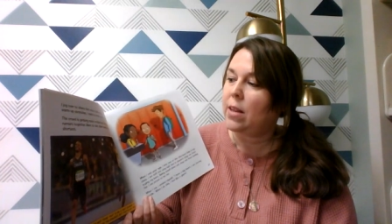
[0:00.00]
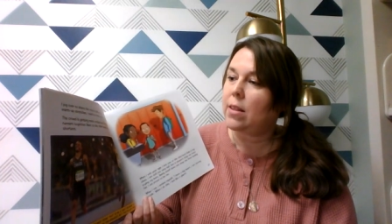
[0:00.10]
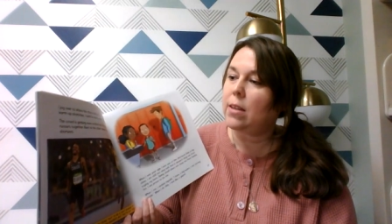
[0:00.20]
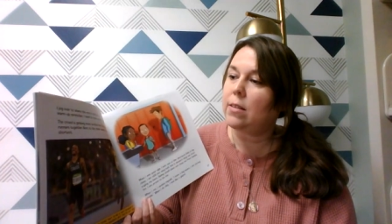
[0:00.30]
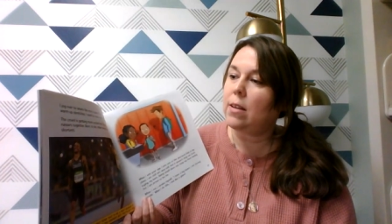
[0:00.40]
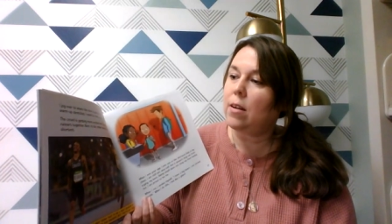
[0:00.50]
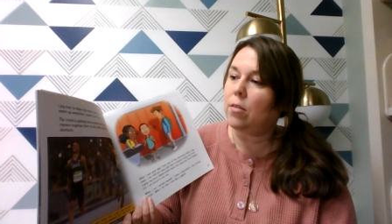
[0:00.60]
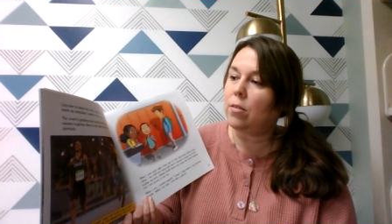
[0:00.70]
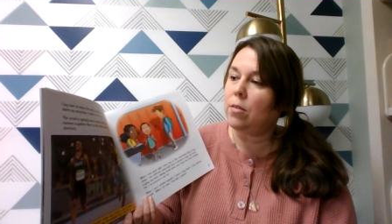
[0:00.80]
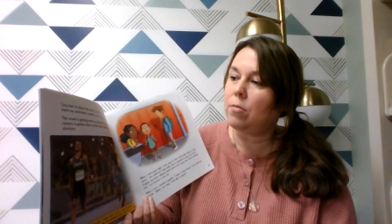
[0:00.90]
They see
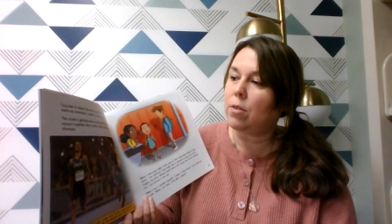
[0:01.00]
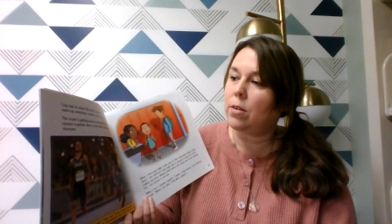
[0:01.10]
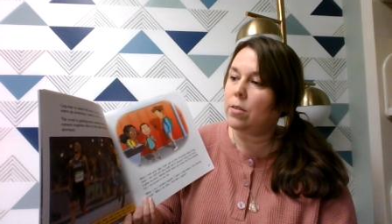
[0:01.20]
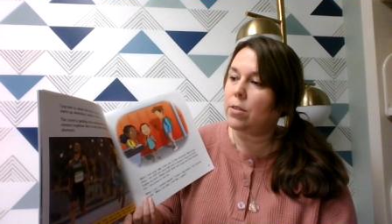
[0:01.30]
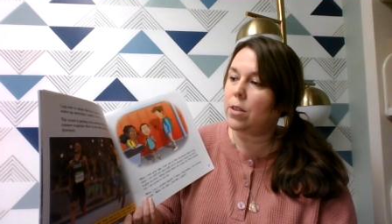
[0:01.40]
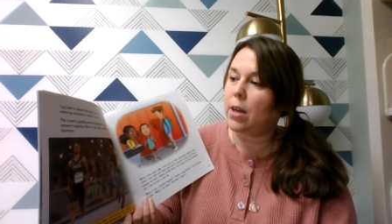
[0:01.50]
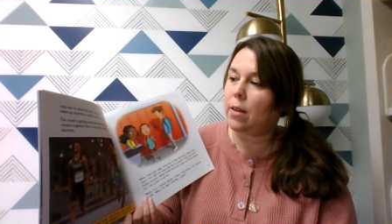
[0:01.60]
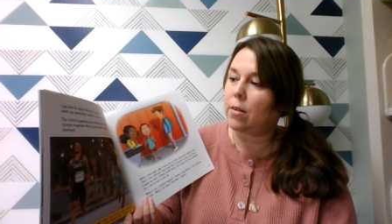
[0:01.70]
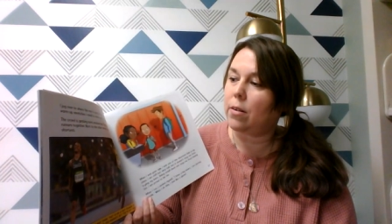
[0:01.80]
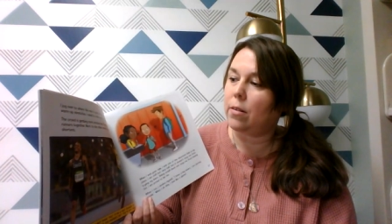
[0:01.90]
all the runners
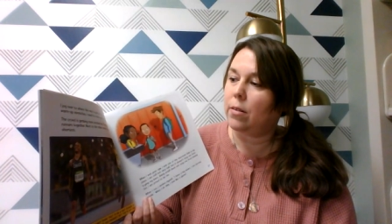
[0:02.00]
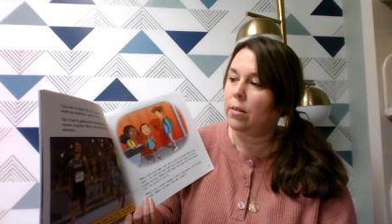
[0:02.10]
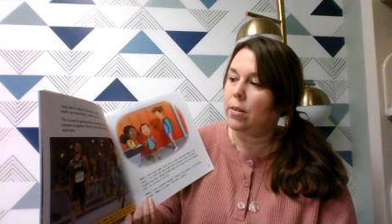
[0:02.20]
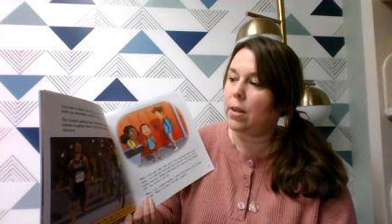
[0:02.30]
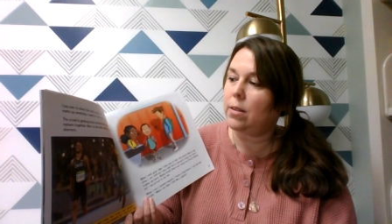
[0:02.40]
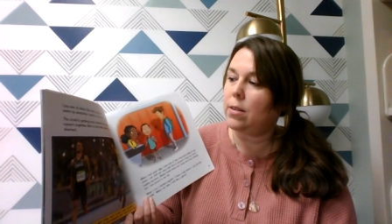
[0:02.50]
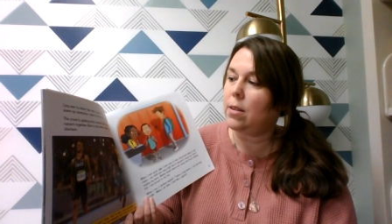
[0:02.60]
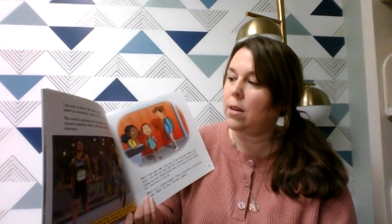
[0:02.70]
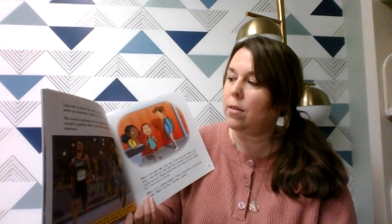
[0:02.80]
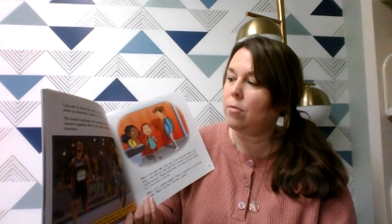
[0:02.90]
together. Next to
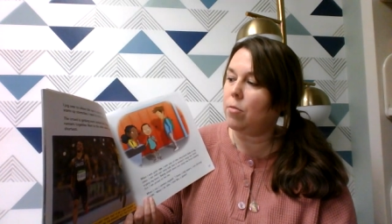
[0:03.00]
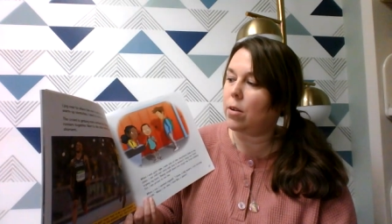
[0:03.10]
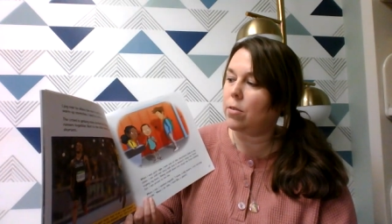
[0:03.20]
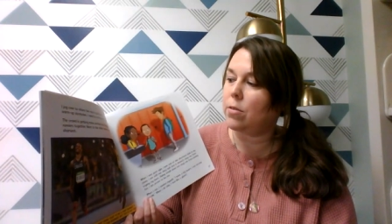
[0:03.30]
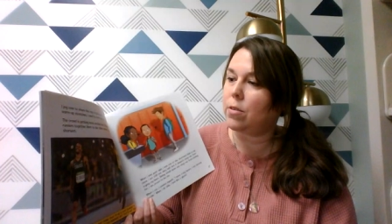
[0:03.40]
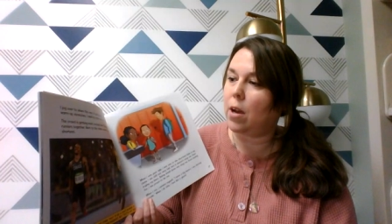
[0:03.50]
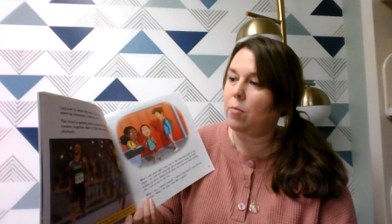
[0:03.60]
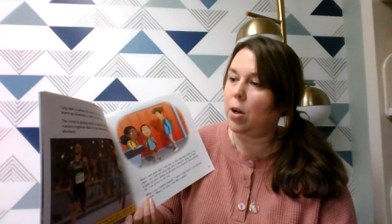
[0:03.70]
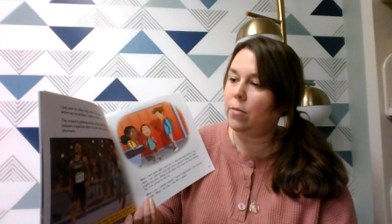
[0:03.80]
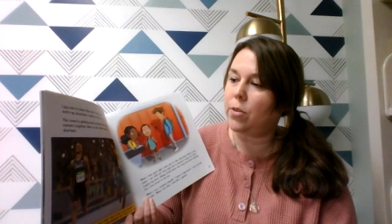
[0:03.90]
the other runners, I'm
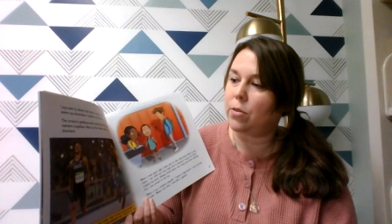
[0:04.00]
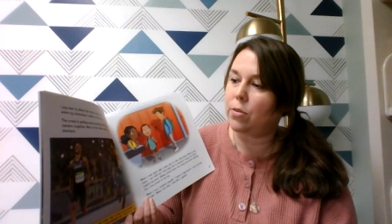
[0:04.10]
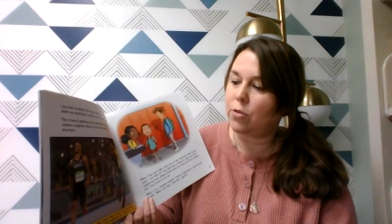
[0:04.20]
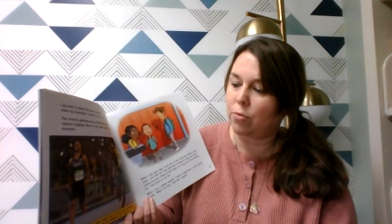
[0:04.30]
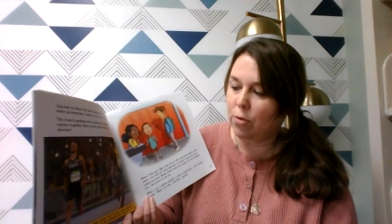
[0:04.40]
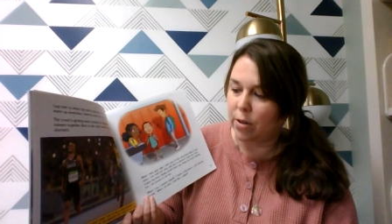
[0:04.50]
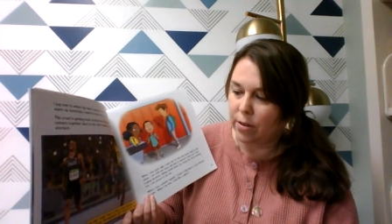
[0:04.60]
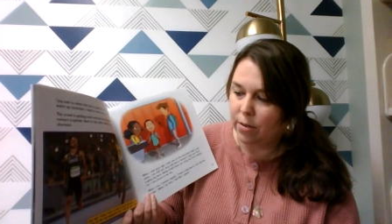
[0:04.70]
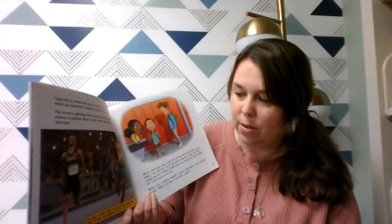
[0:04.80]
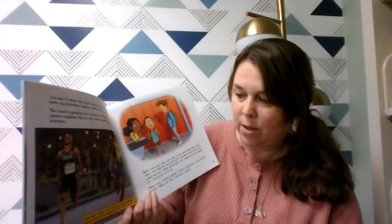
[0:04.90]
often the
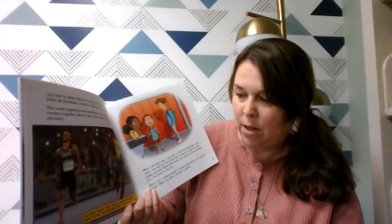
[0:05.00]
shortest.